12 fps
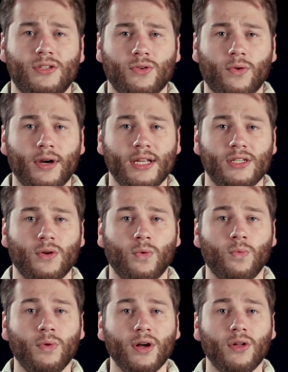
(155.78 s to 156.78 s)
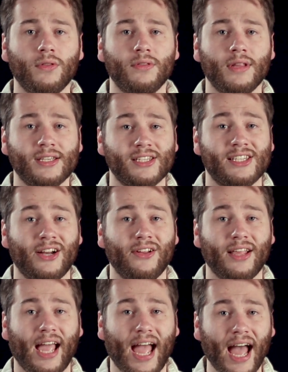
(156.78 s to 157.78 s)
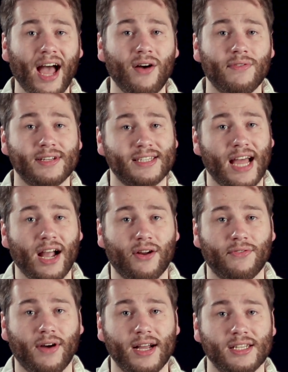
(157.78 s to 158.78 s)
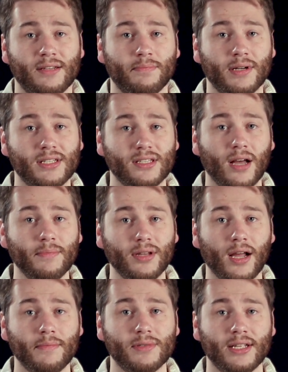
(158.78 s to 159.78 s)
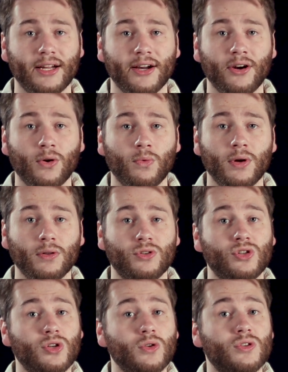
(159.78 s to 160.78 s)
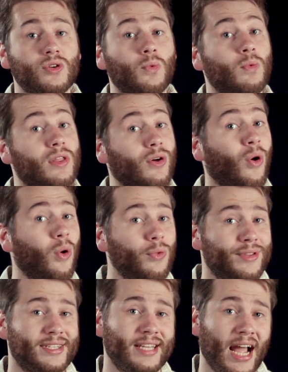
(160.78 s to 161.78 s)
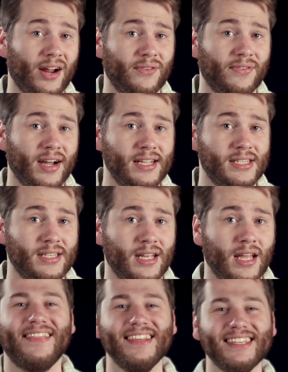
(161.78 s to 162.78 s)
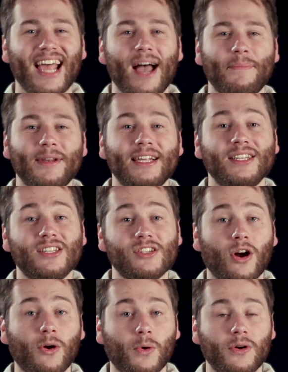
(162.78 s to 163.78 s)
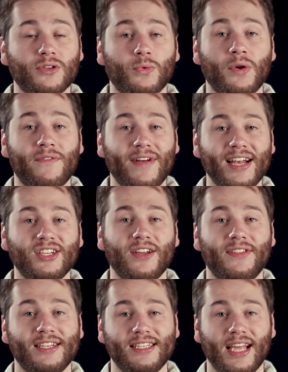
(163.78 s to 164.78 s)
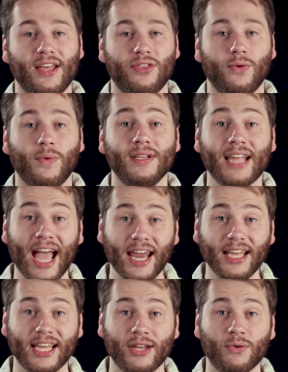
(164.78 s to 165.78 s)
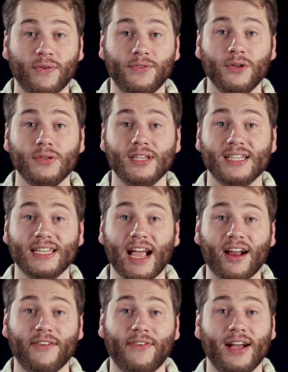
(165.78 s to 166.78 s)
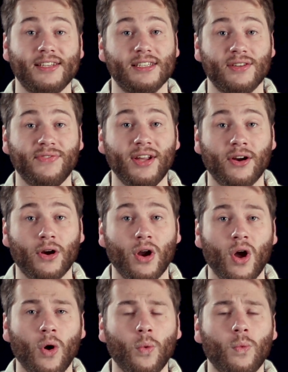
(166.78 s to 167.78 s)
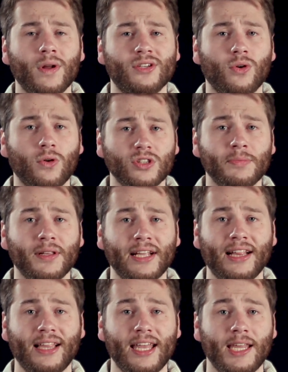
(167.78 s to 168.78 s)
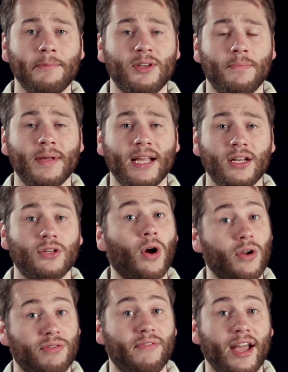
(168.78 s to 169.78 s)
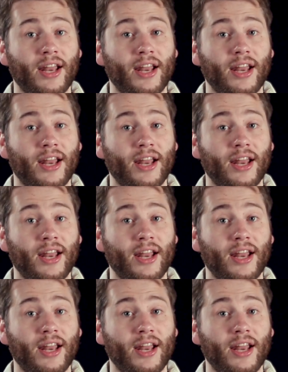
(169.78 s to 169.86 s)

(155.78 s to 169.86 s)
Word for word: stories will necessarily have a sacrifice, but sometimes the hero will choose to withhold the sacrifice. This happened in Star Wars Revenge of the Sith when Anakin refused to sacrifice his fear, which ultimately led him to being Darth